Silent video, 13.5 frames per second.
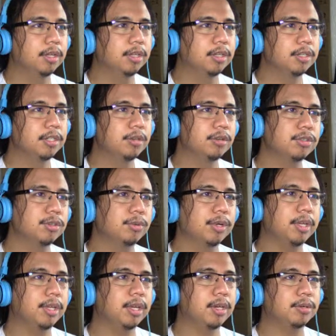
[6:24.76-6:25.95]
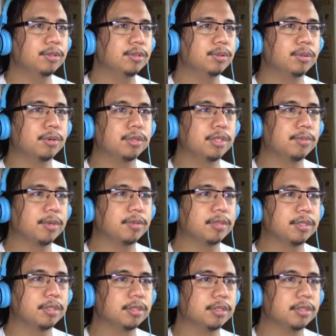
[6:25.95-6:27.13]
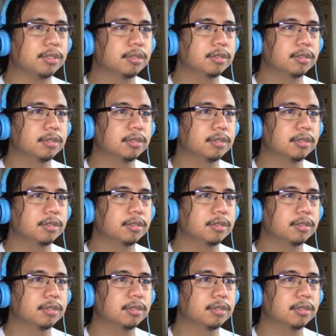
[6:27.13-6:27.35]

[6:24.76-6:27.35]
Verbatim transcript: She looks away out towards the mountains.